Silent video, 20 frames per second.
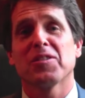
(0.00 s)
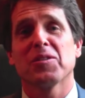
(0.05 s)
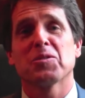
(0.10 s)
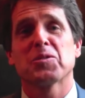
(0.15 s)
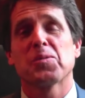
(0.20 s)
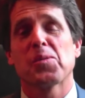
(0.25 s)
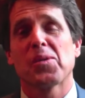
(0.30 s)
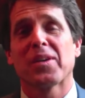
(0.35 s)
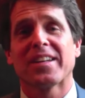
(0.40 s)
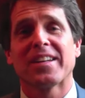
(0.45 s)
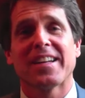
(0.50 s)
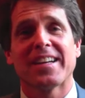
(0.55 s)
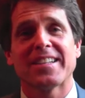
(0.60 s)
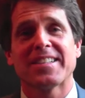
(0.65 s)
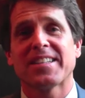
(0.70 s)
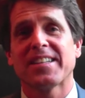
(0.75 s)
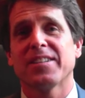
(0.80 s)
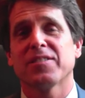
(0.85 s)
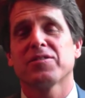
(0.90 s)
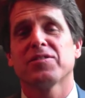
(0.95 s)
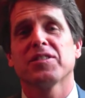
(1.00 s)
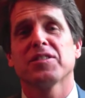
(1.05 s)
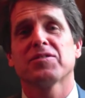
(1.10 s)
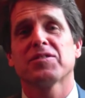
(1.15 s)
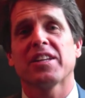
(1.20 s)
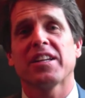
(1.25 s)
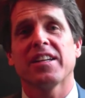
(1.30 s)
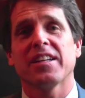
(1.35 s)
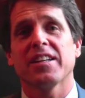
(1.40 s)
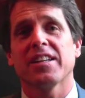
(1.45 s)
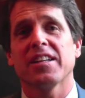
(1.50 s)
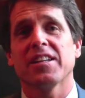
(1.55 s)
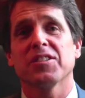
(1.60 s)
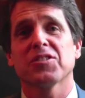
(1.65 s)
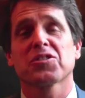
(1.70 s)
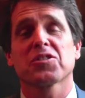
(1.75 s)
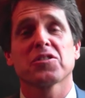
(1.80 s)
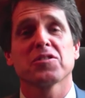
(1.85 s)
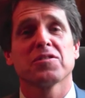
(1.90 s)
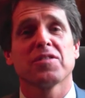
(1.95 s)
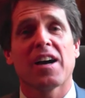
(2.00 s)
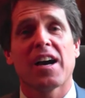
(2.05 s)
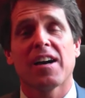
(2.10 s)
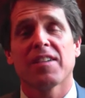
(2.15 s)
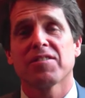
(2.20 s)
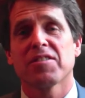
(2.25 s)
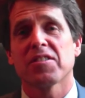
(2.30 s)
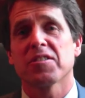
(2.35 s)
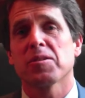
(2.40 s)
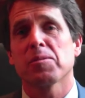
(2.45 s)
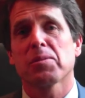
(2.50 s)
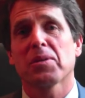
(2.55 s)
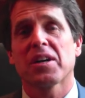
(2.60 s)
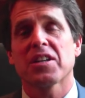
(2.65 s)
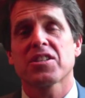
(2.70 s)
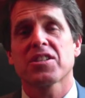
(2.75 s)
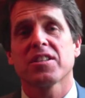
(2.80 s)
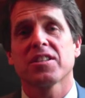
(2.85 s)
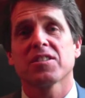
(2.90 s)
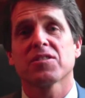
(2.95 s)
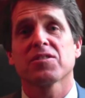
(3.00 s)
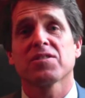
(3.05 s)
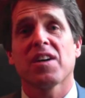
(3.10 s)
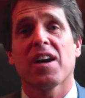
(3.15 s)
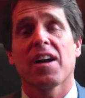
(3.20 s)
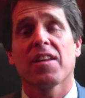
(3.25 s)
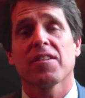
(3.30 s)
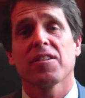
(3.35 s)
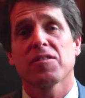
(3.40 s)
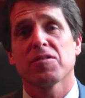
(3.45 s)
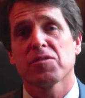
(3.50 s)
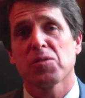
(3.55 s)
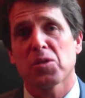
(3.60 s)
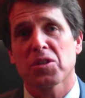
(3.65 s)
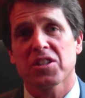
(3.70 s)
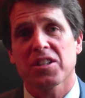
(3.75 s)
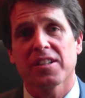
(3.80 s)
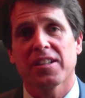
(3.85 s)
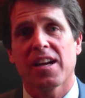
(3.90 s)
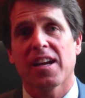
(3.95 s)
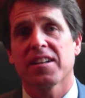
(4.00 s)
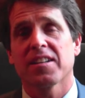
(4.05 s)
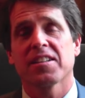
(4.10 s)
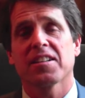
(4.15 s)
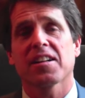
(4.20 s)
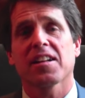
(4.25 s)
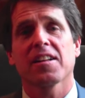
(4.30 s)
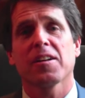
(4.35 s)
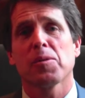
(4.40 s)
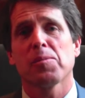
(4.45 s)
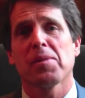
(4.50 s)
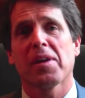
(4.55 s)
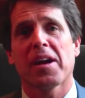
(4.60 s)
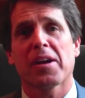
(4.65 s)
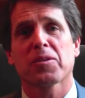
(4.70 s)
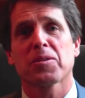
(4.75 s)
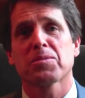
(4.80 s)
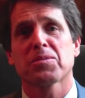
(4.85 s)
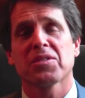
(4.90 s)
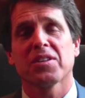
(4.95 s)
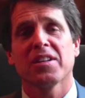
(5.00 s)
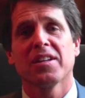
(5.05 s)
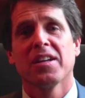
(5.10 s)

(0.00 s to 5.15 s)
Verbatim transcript: He was born in 1915. He survived the Depression. His father, unfortunately, had to declare bankruptcy.